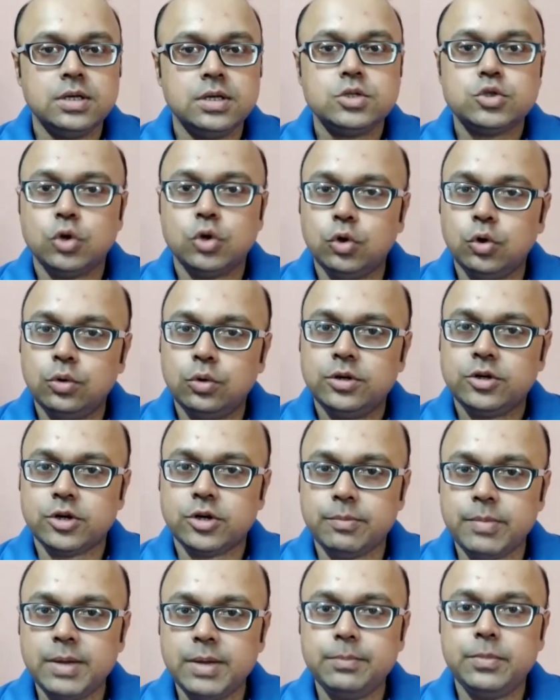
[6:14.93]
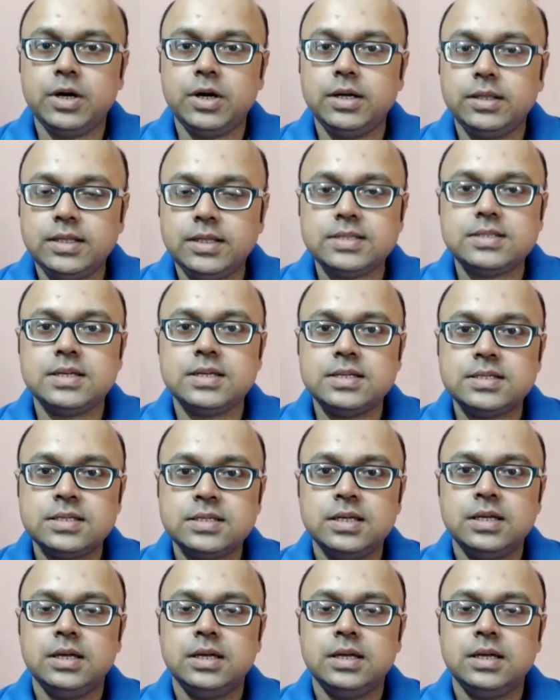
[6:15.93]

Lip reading: So remember, this is